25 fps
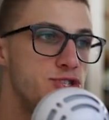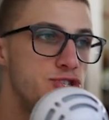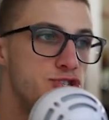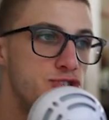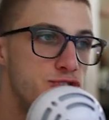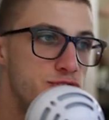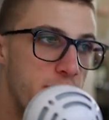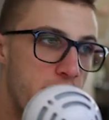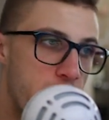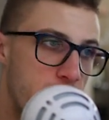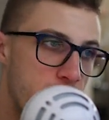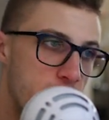
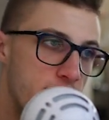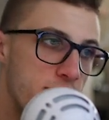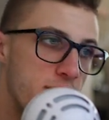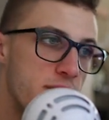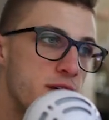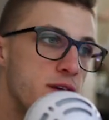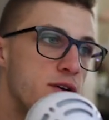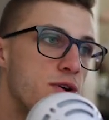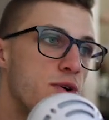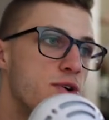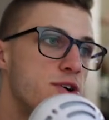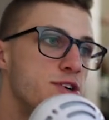
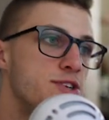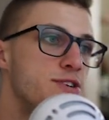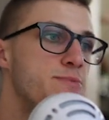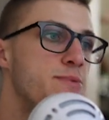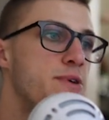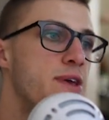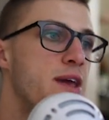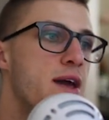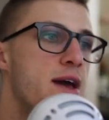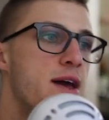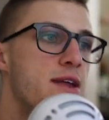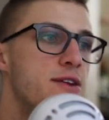generally going to
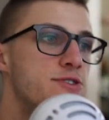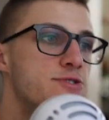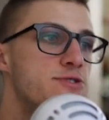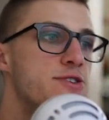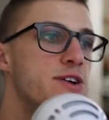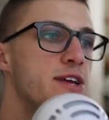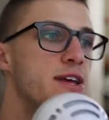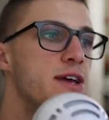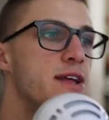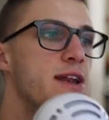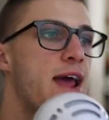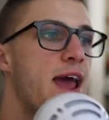be
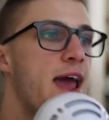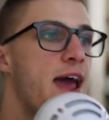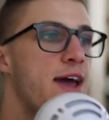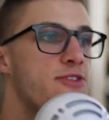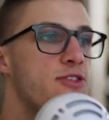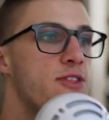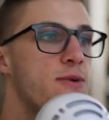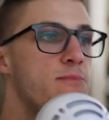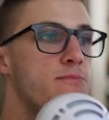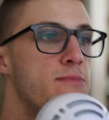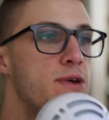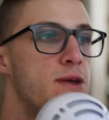entering it
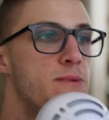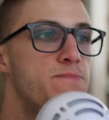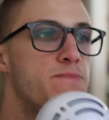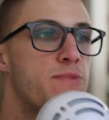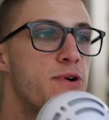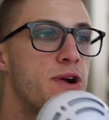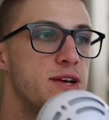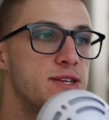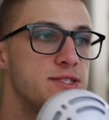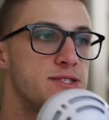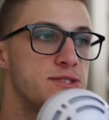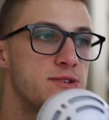at the mid price.